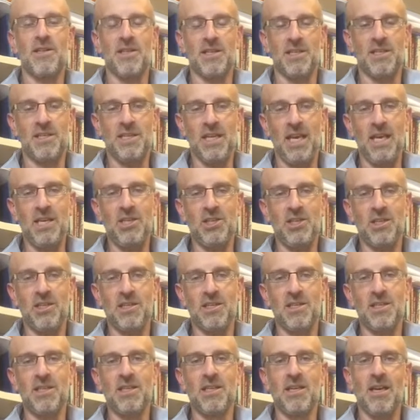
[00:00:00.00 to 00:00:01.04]
the
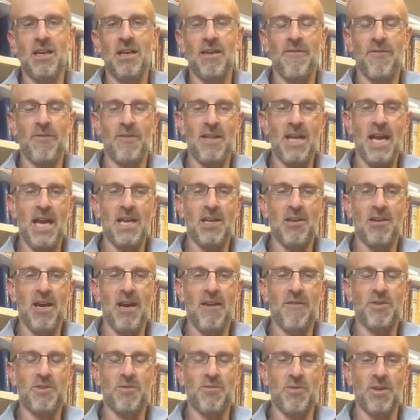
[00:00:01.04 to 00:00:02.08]
sages. For that, you'll
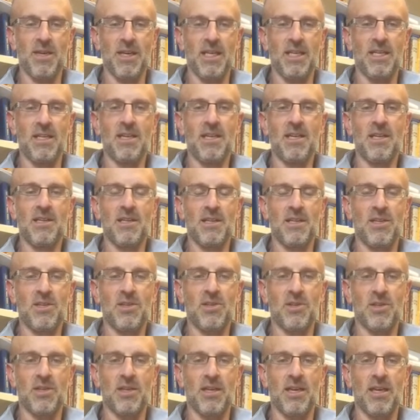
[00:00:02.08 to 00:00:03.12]
have to read the
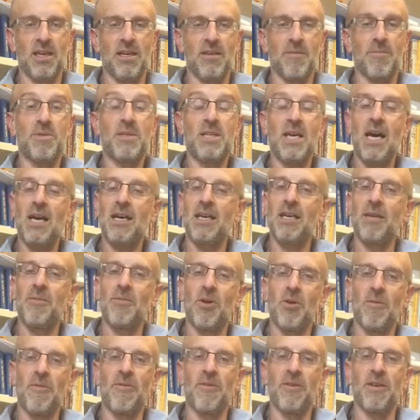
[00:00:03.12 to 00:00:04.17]
sugya in
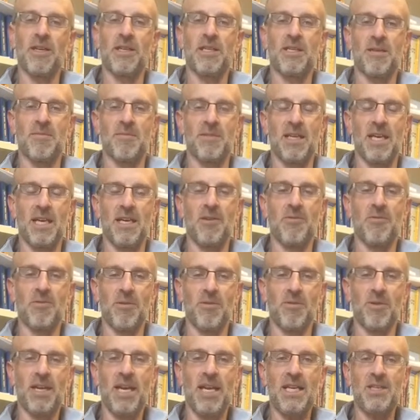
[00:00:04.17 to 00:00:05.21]
Psachim. Hopefully someday
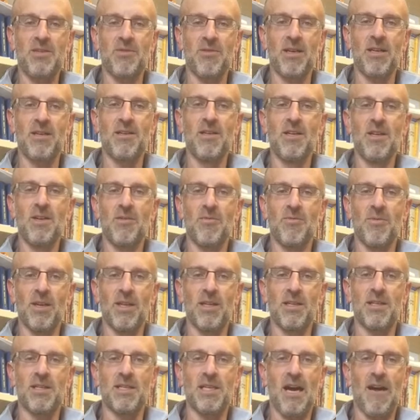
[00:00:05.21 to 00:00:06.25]
we will get to it
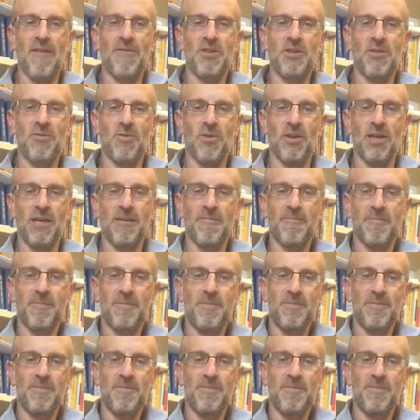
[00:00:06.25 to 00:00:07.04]
with Daf Shevui.